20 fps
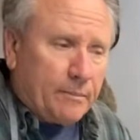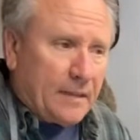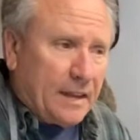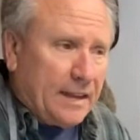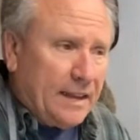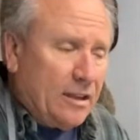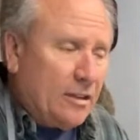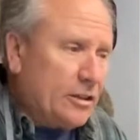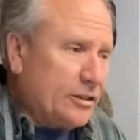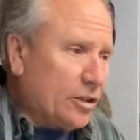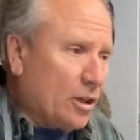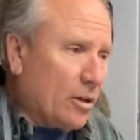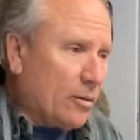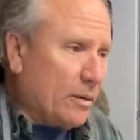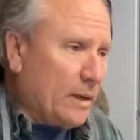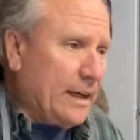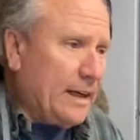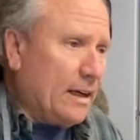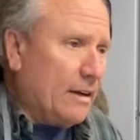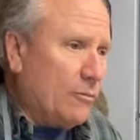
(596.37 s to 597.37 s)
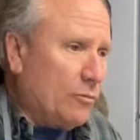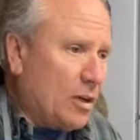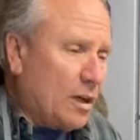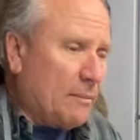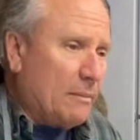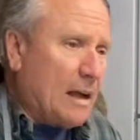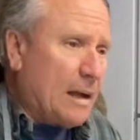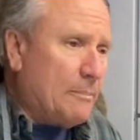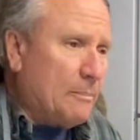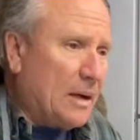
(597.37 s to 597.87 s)
You know, it's already up. Uh, one
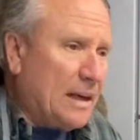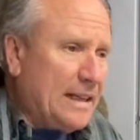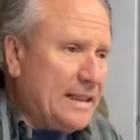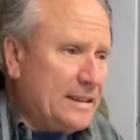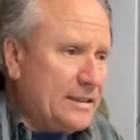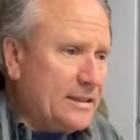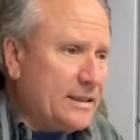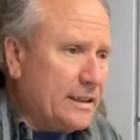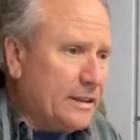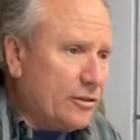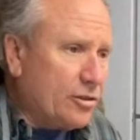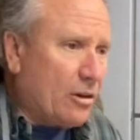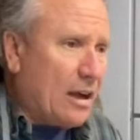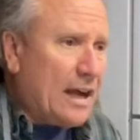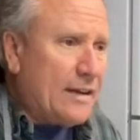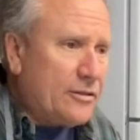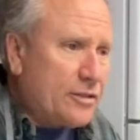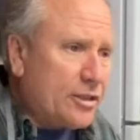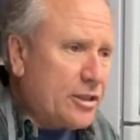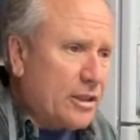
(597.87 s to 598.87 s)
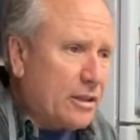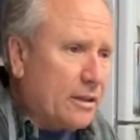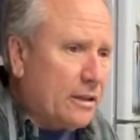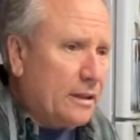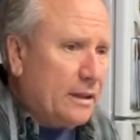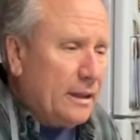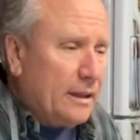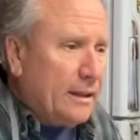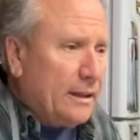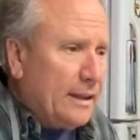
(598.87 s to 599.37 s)
of my buddies that drives still,
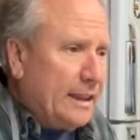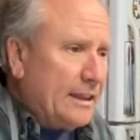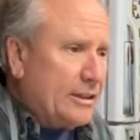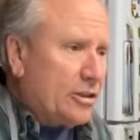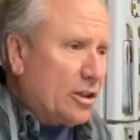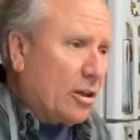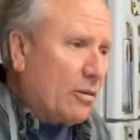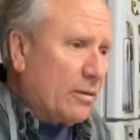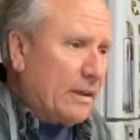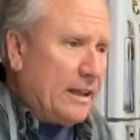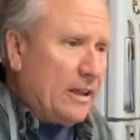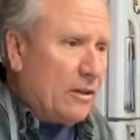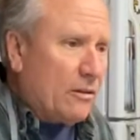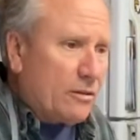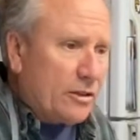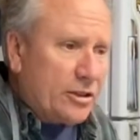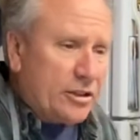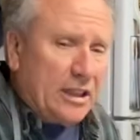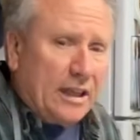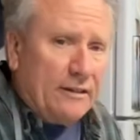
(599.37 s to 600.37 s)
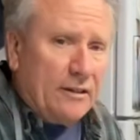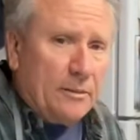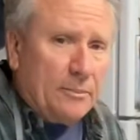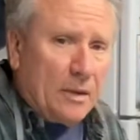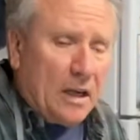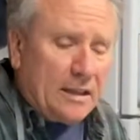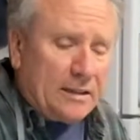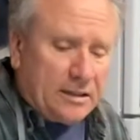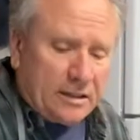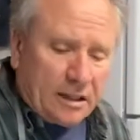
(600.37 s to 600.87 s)
it's already over seven
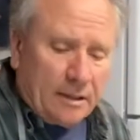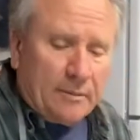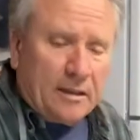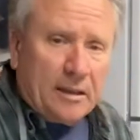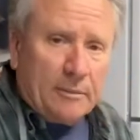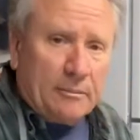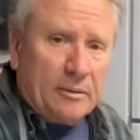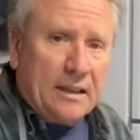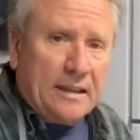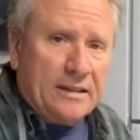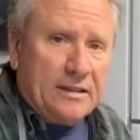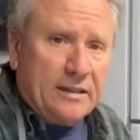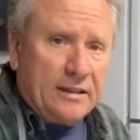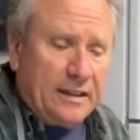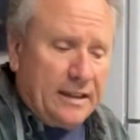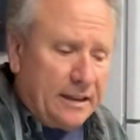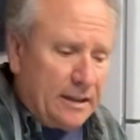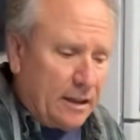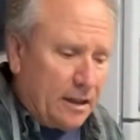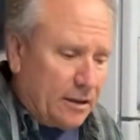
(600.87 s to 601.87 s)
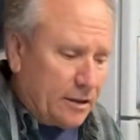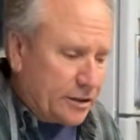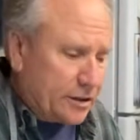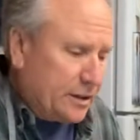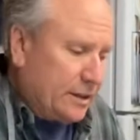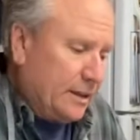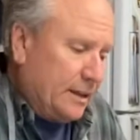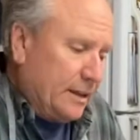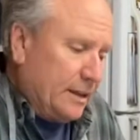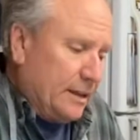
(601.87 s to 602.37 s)
bucks some of the places he goes.
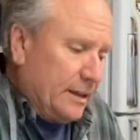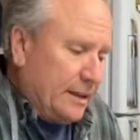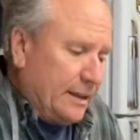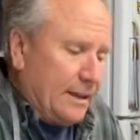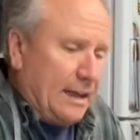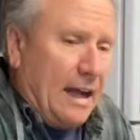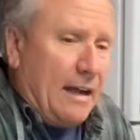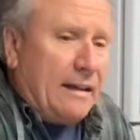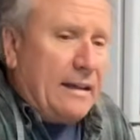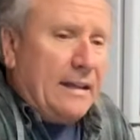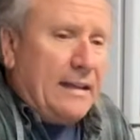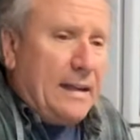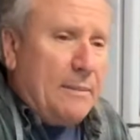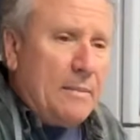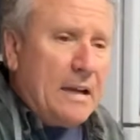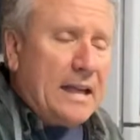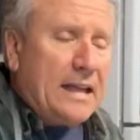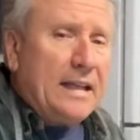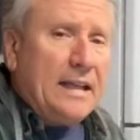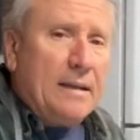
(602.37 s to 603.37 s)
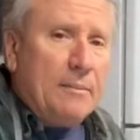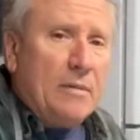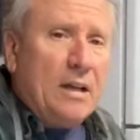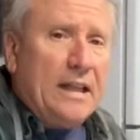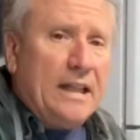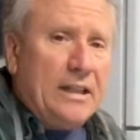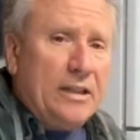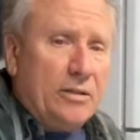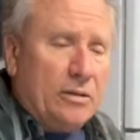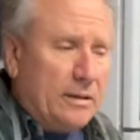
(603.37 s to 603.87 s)
You can they make any
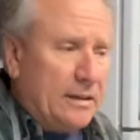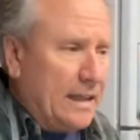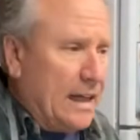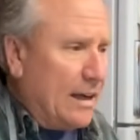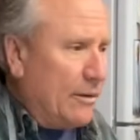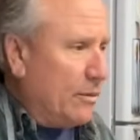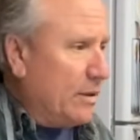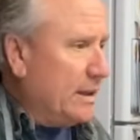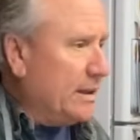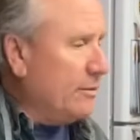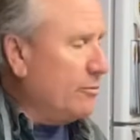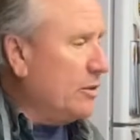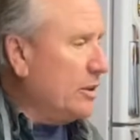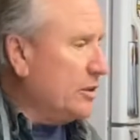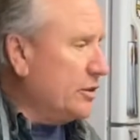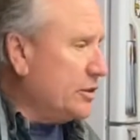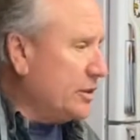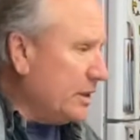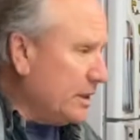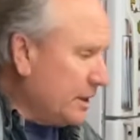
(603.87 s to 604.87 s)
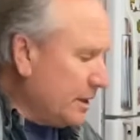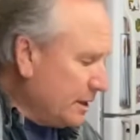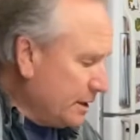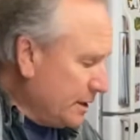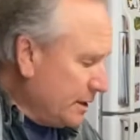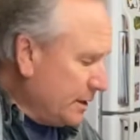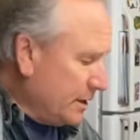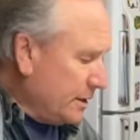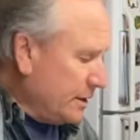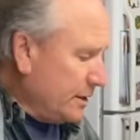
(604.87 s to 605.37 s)
money doing that when it was
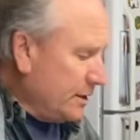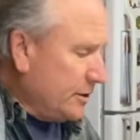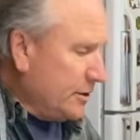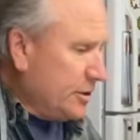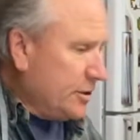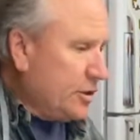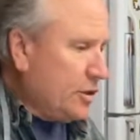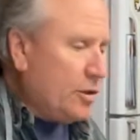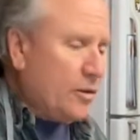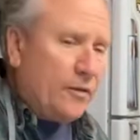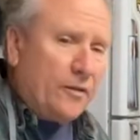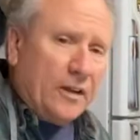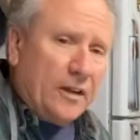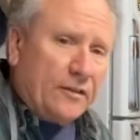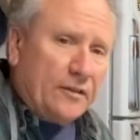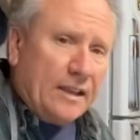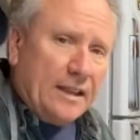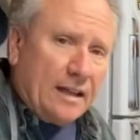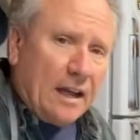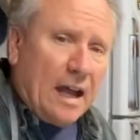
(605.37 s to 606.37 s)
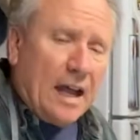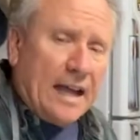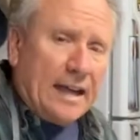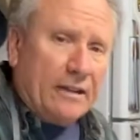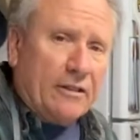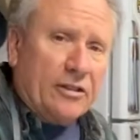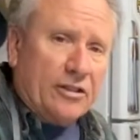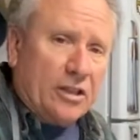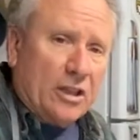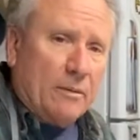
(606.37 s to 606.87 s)

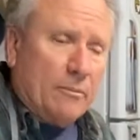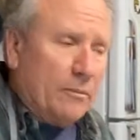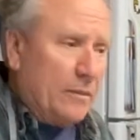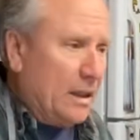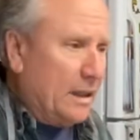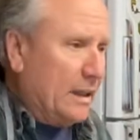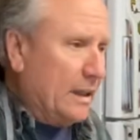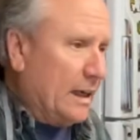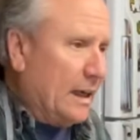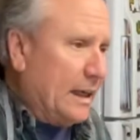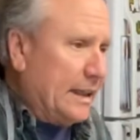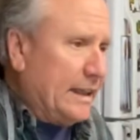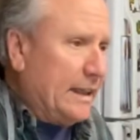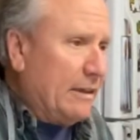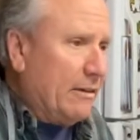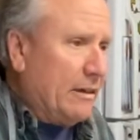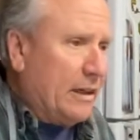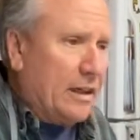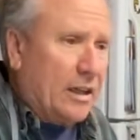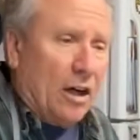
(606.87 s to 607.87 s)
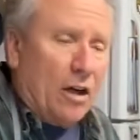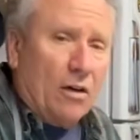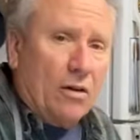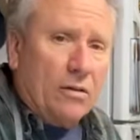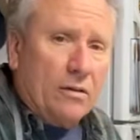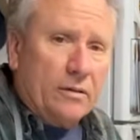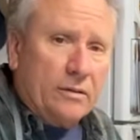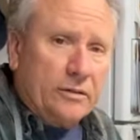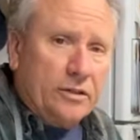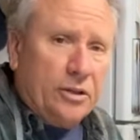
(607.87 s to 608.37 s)
259 or something uh, a year ago,
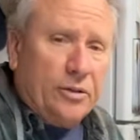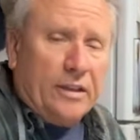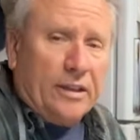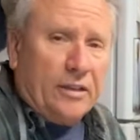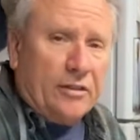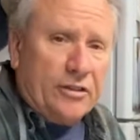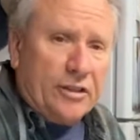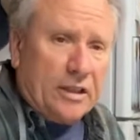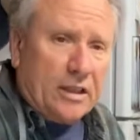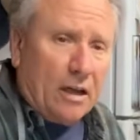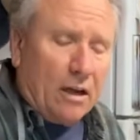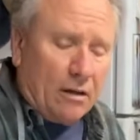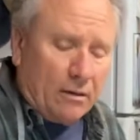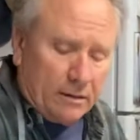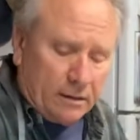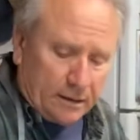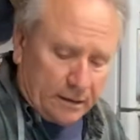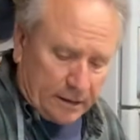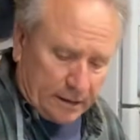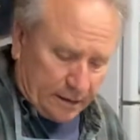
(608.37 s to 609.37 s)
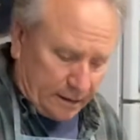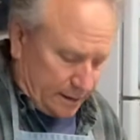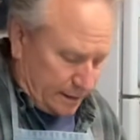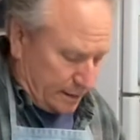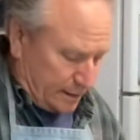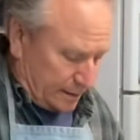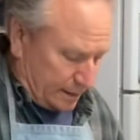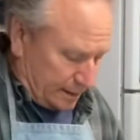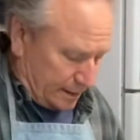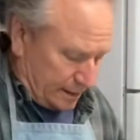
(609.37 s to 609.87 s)
two years ago?
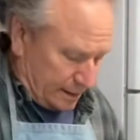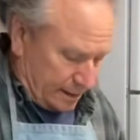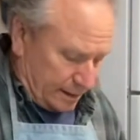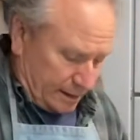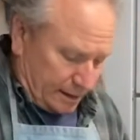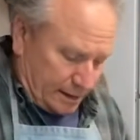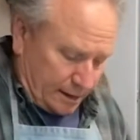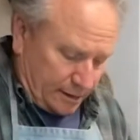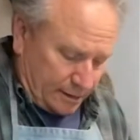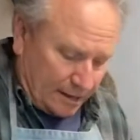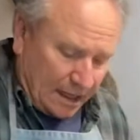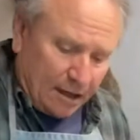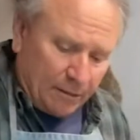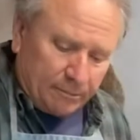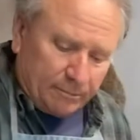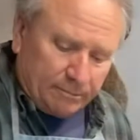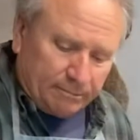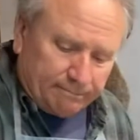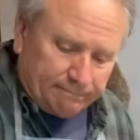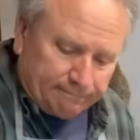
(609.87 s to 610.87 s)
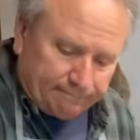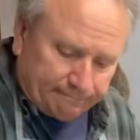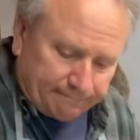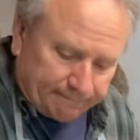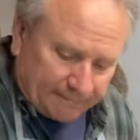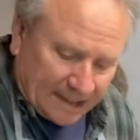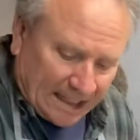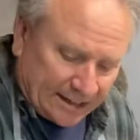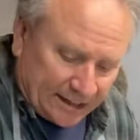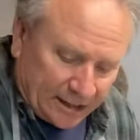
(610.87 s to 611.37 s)
Well,
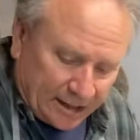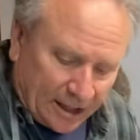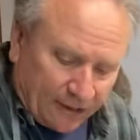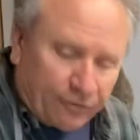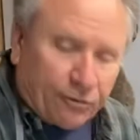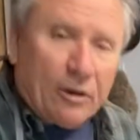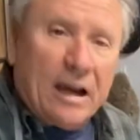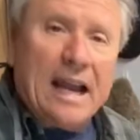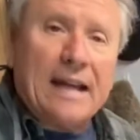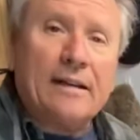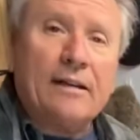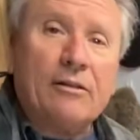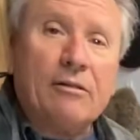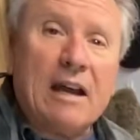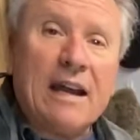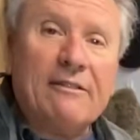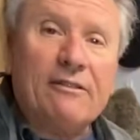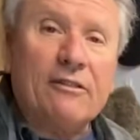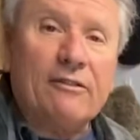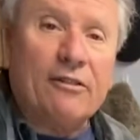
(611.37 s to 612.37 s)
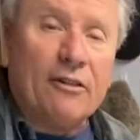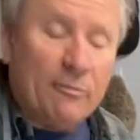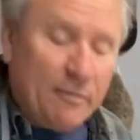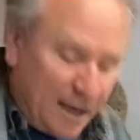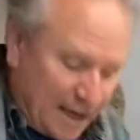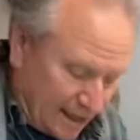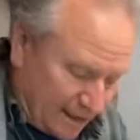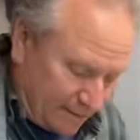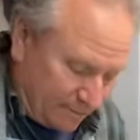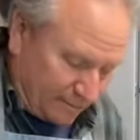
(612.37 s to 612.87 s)
that's enough ranting and raving for
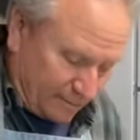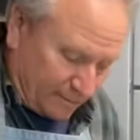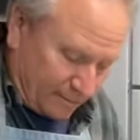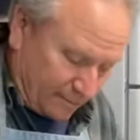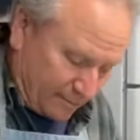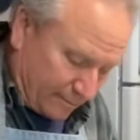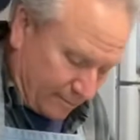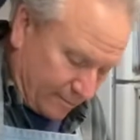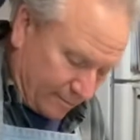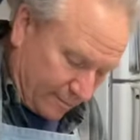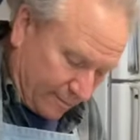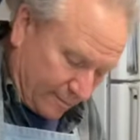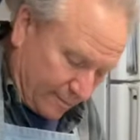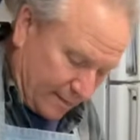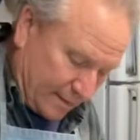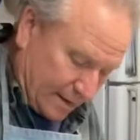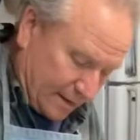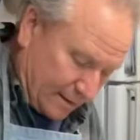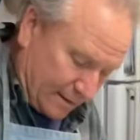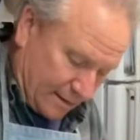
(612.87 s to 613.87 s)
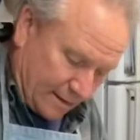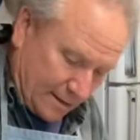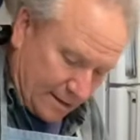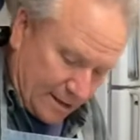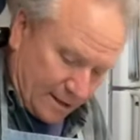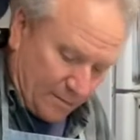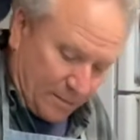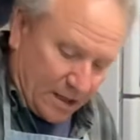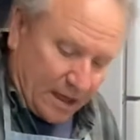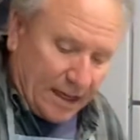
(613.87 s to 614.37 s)
me.
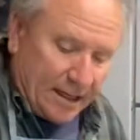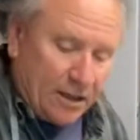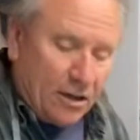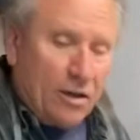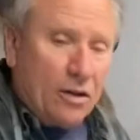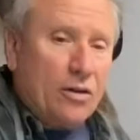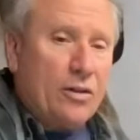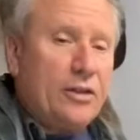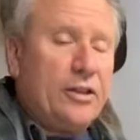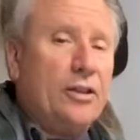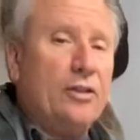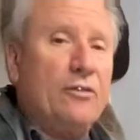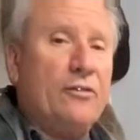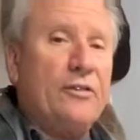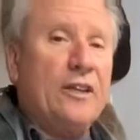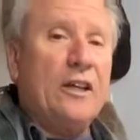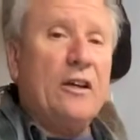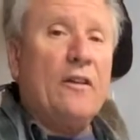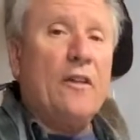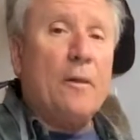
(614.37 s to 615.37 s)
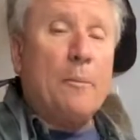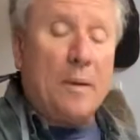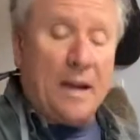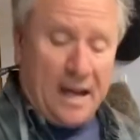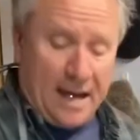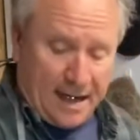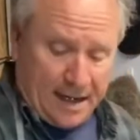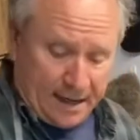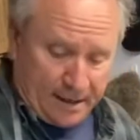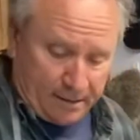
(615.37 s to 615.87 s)
But I know you feel the
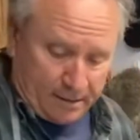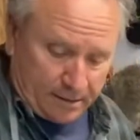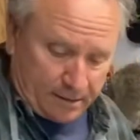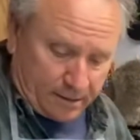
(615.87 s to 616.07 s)
pain.